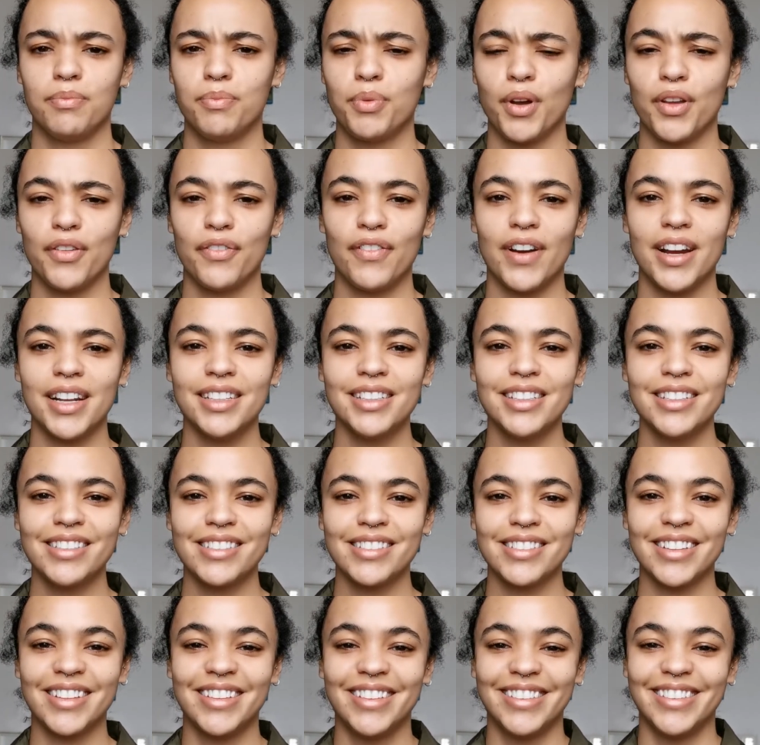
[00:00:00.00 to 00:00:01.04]

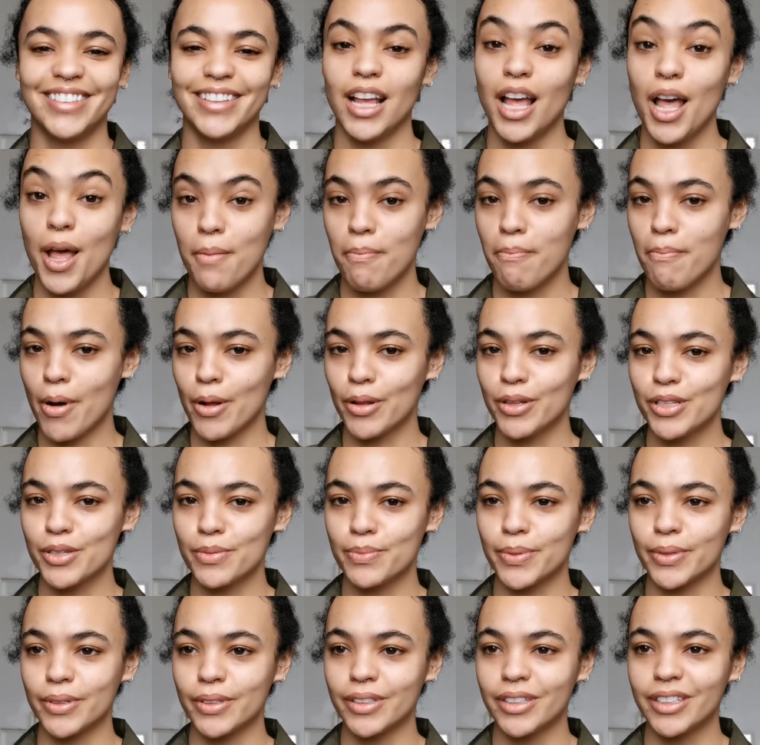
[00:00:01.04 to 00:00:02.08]
boyfriends
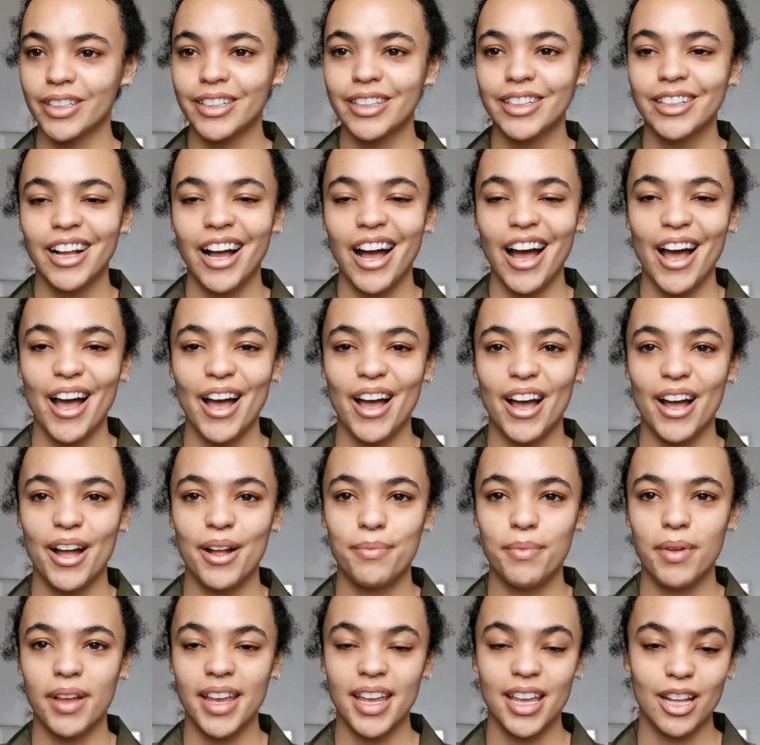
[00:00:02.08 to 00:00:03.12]
multiple.
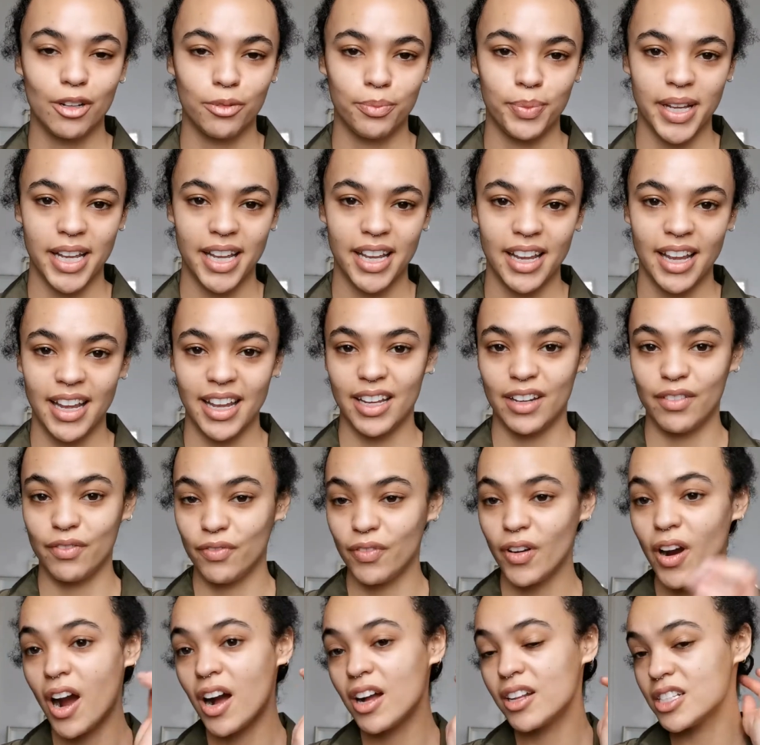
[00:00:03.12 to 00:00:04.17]
He'll be in
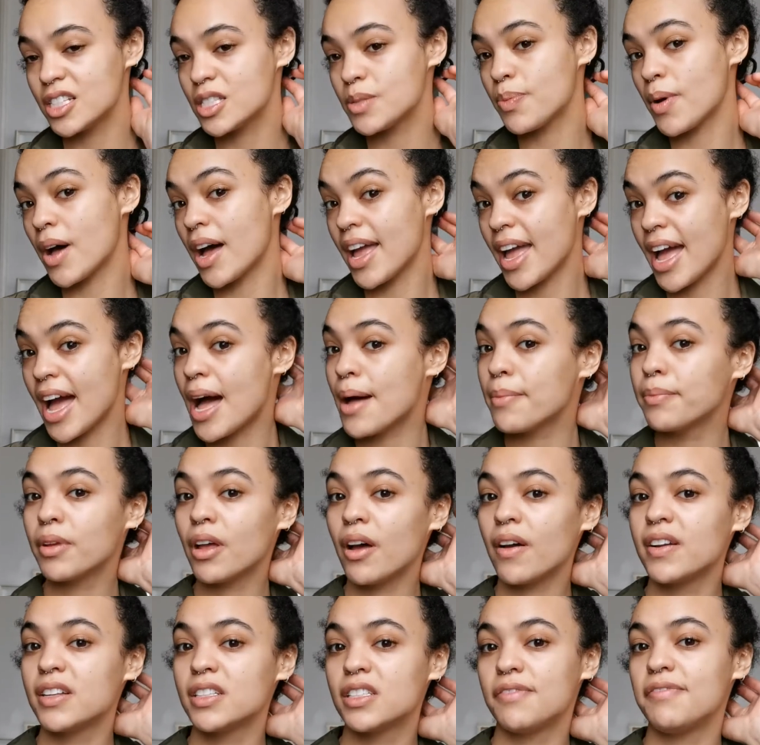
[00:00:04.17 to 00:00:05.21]
France, but I am
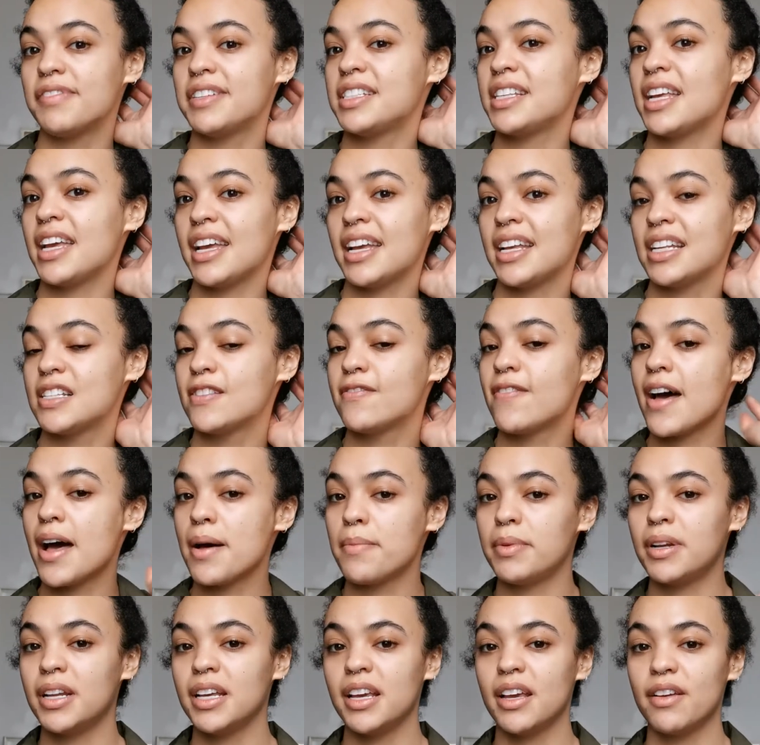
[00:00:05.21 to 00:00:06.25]
going to visit his
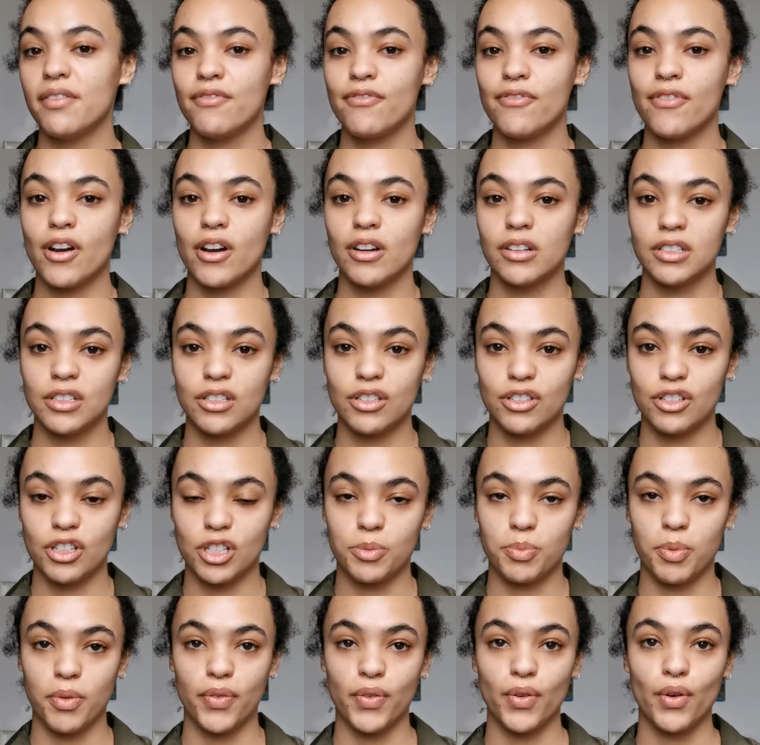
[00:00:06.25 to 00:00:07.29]
family in France
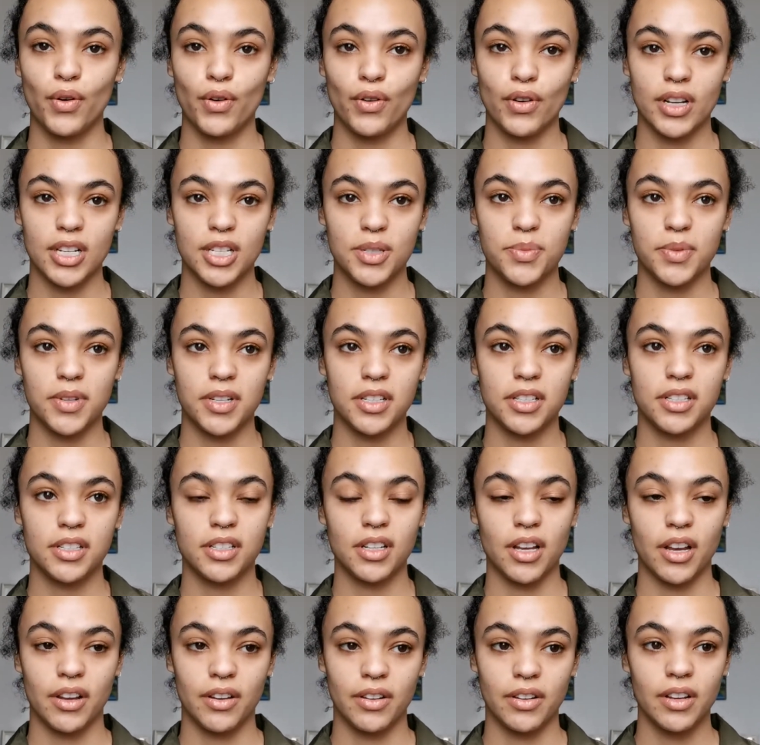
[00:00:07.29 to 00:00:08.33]
just before Christmas,
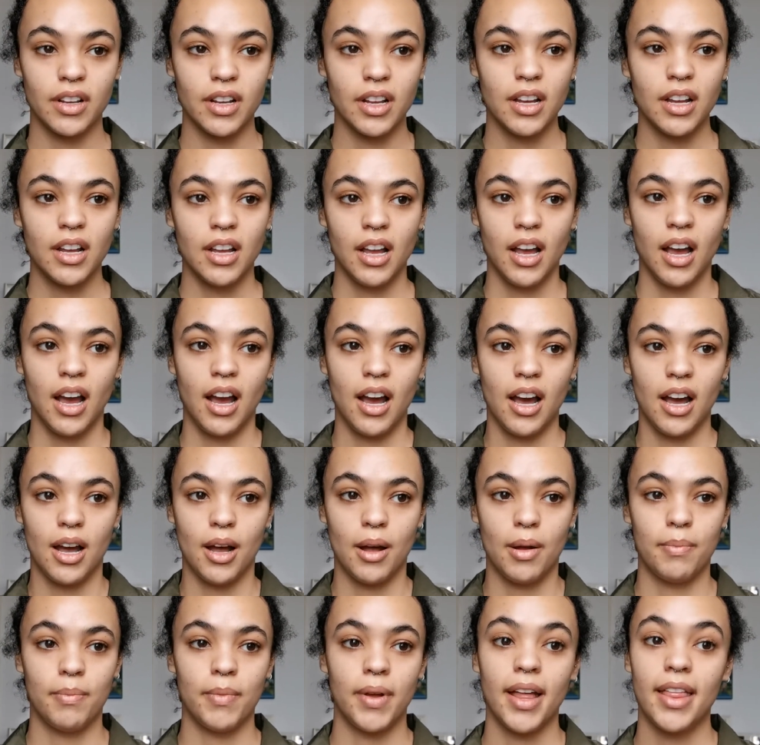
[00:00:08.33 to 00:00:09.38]
so
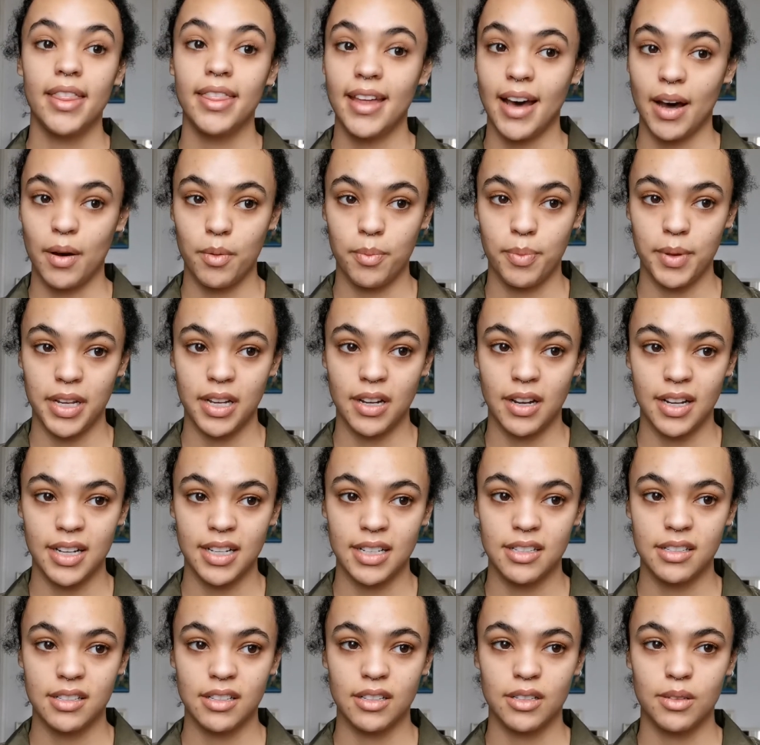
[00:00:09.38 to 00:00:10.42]
that will be
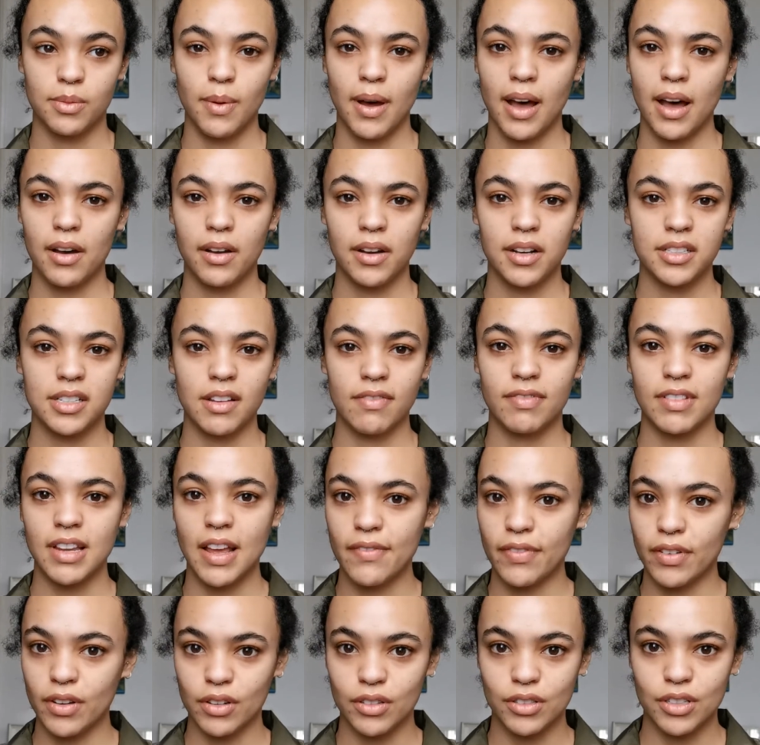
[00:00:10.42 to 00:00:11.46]
nice as well, because I've
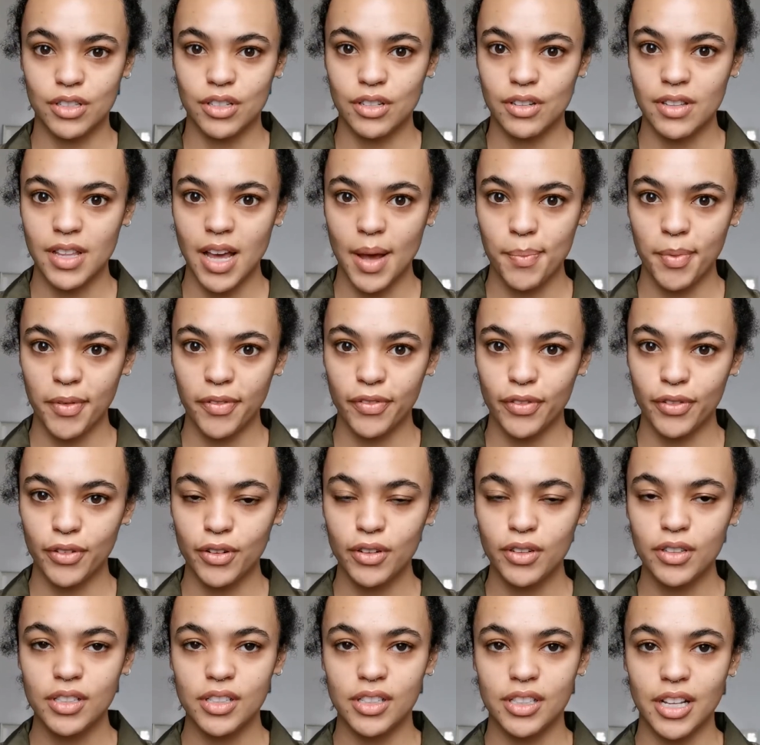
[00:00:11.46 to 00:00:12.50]
never got to do that
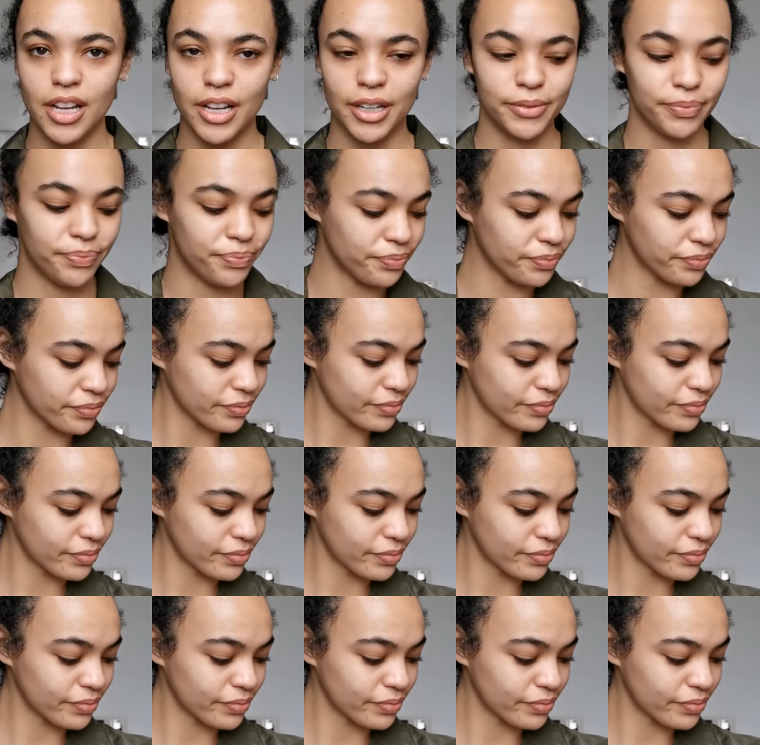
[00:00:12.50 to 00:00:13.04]
before. So in